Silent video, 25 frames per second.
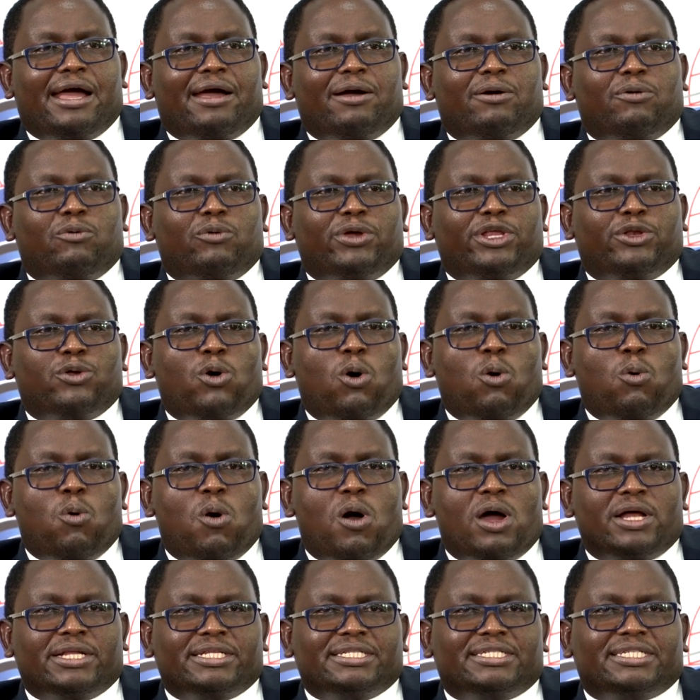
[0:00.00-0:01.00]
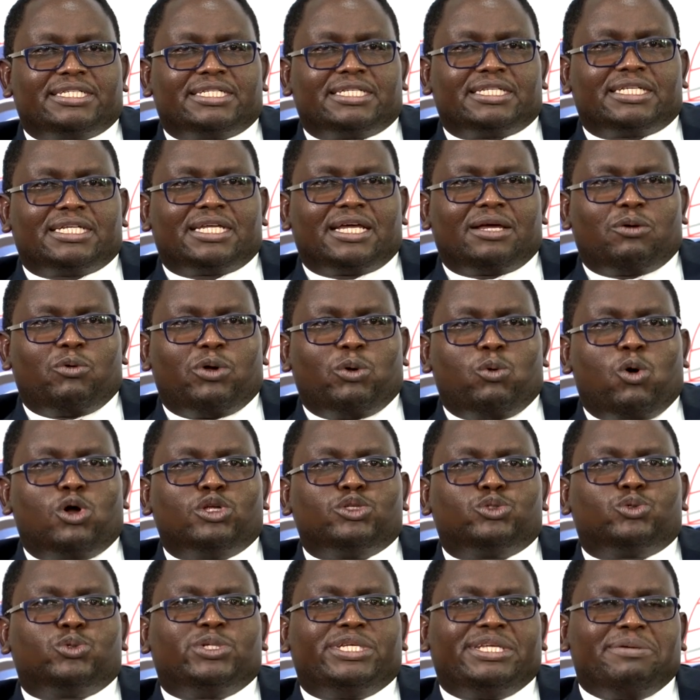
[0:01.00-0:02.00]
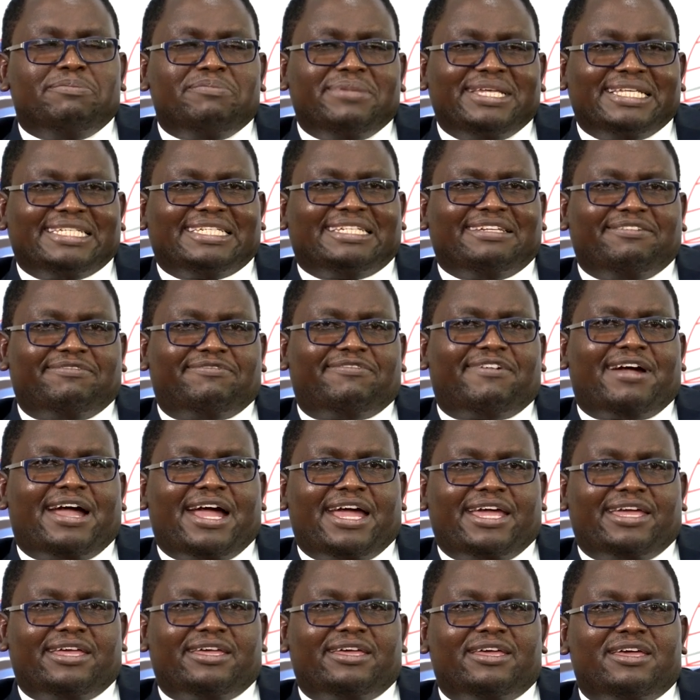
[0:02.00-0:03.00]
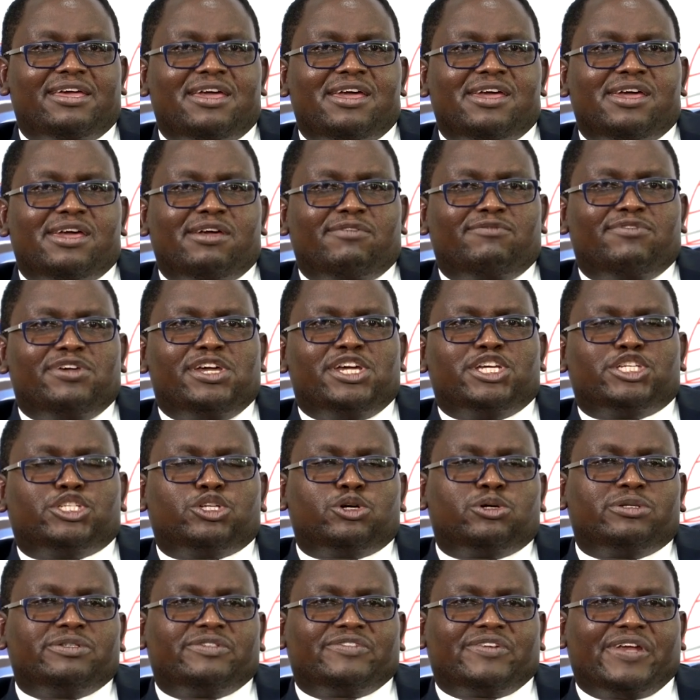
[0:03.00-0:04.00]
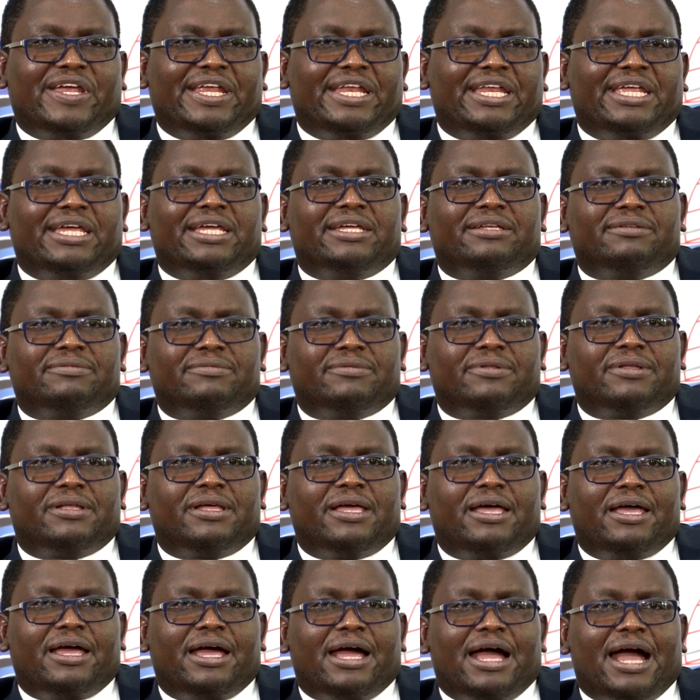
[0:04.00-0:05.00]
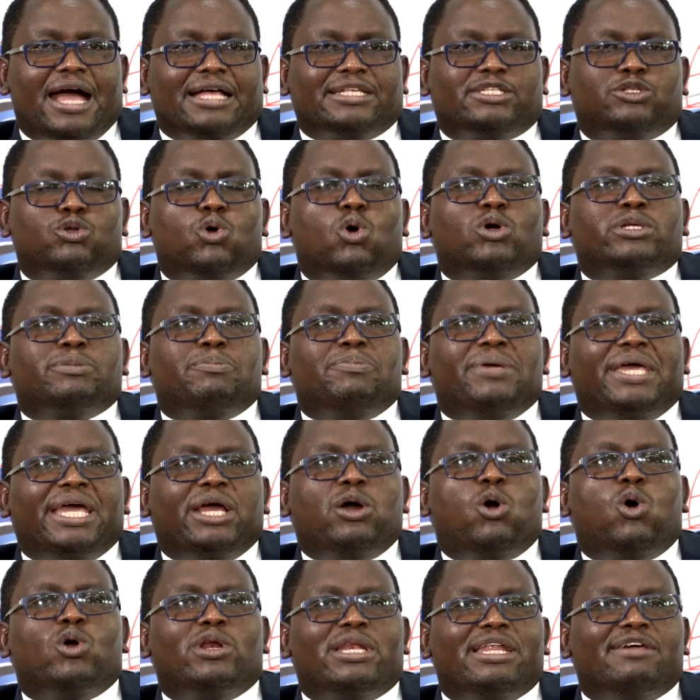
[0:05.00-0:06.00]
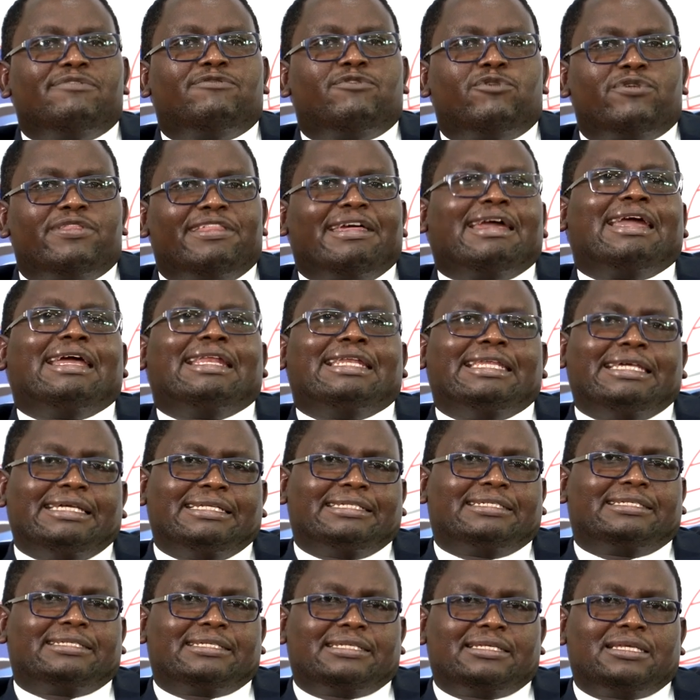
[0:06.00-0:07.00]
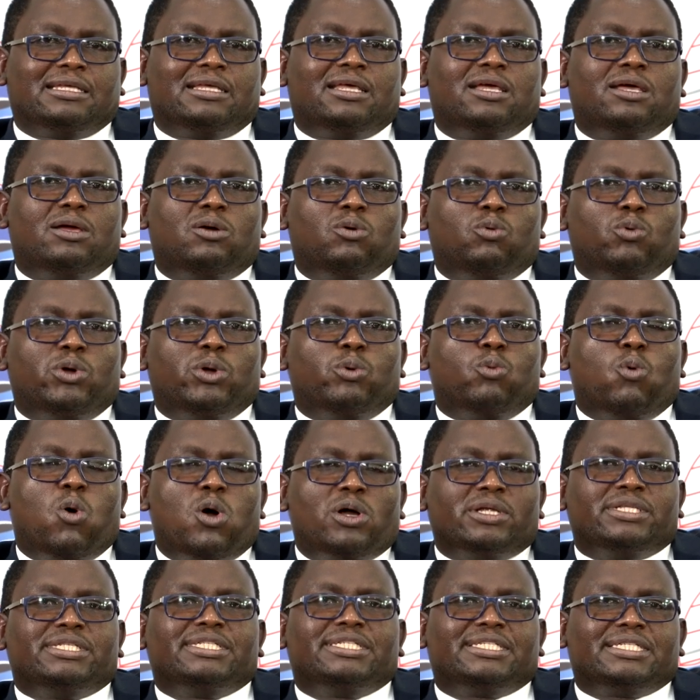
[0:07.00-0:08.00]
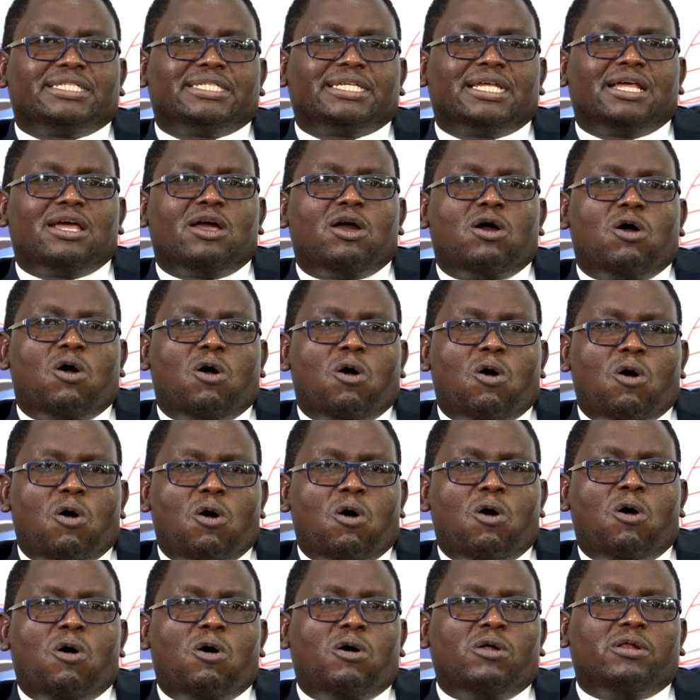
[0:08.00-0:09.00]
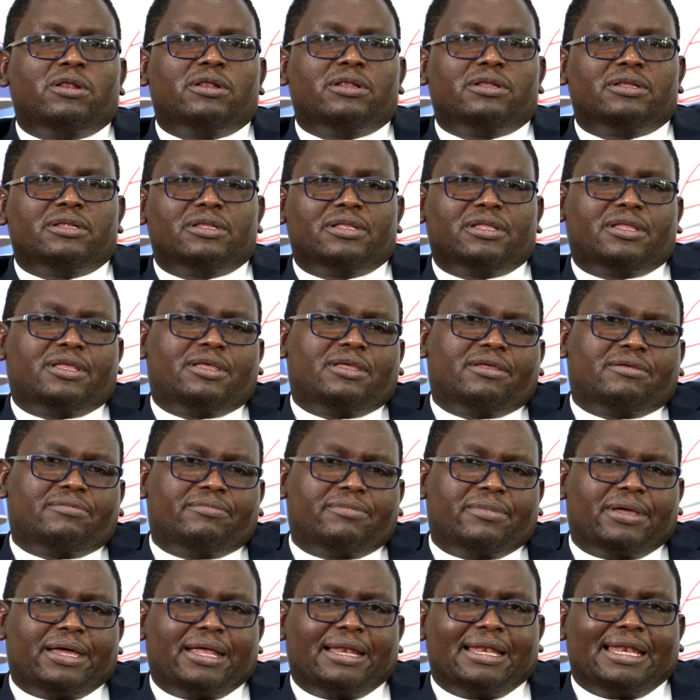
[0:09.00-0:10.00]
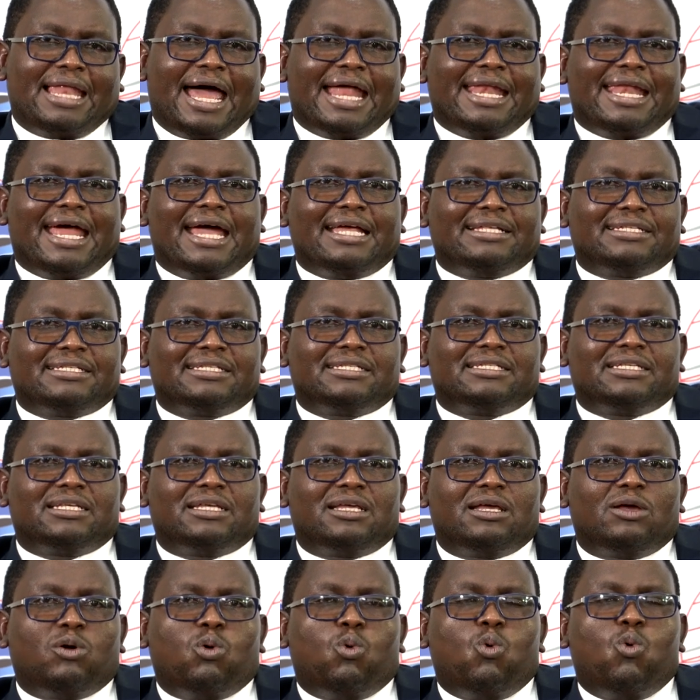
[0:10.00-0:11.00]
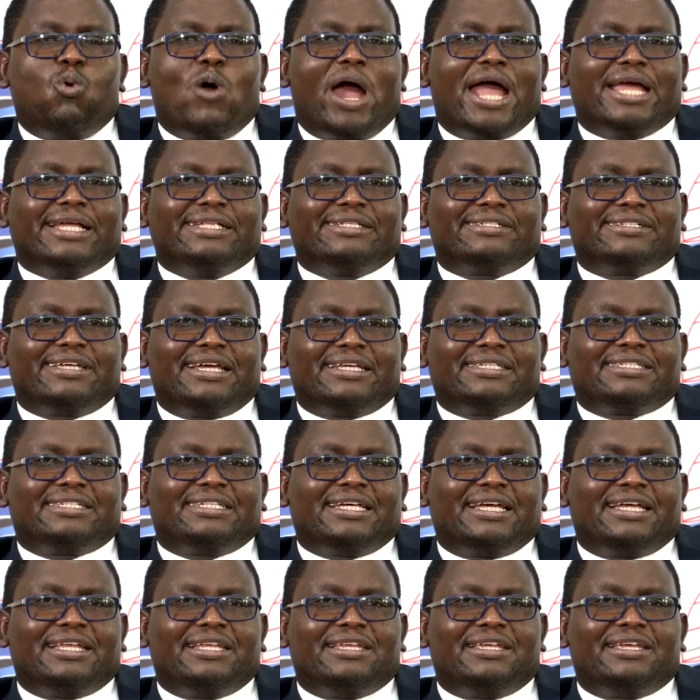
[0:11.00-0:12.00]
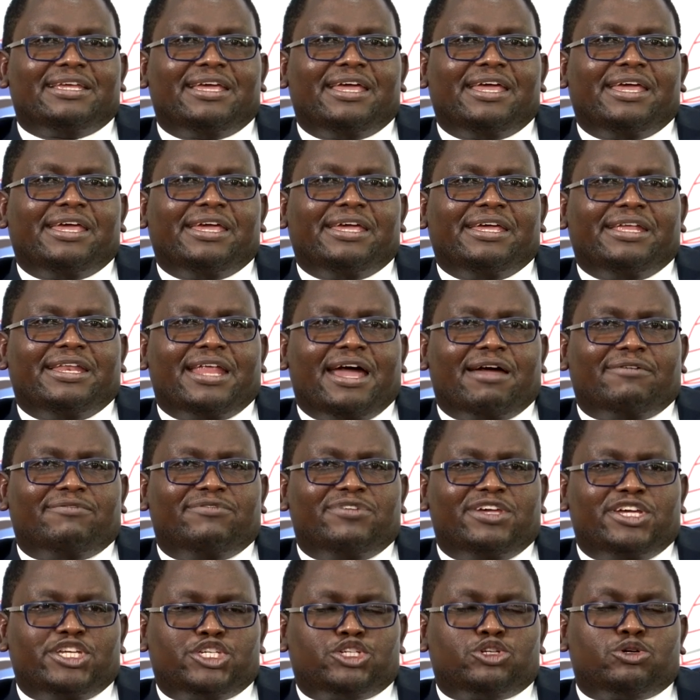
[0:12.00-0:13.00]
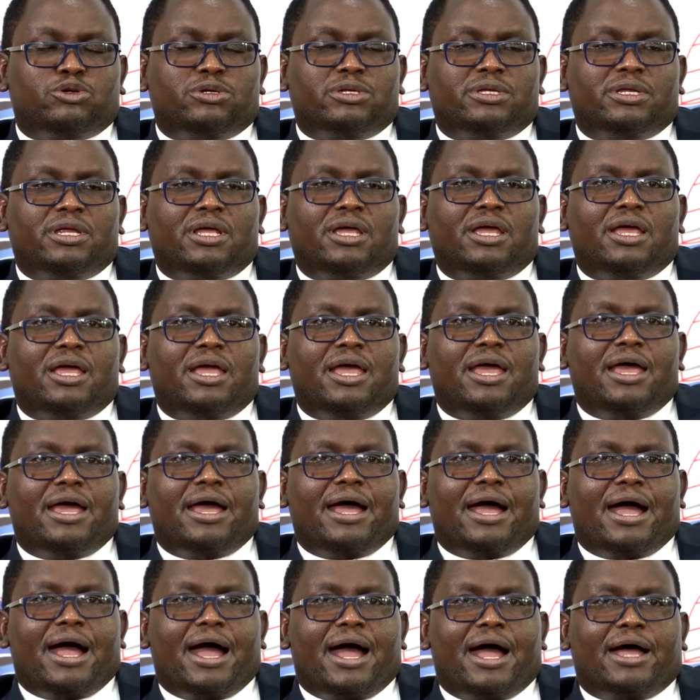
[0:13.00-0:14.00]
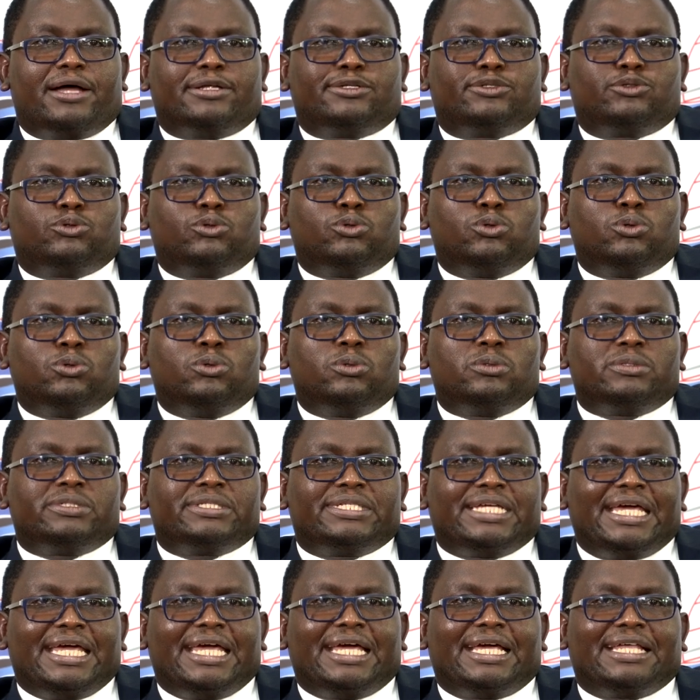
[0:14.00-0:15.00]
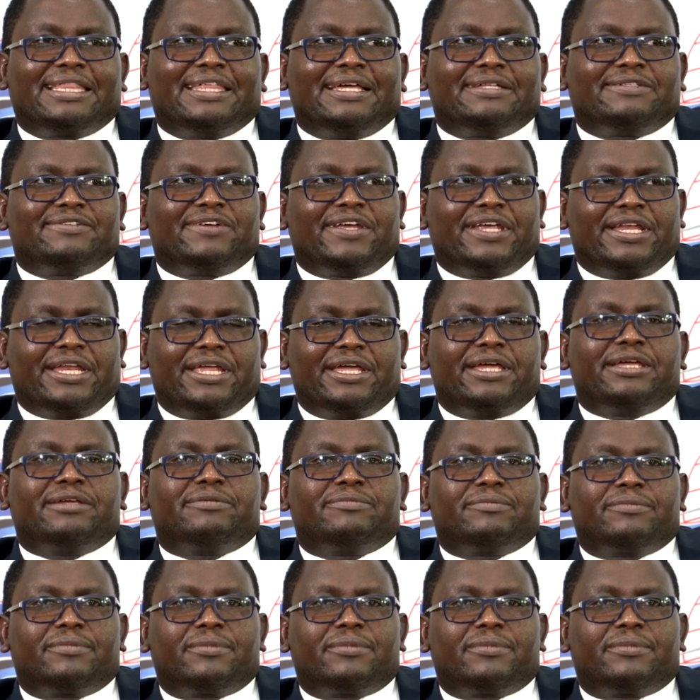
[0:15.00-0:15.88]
We want to demystify aviation training as not being only for the elites. We want all learners who are interested in aviation to take the training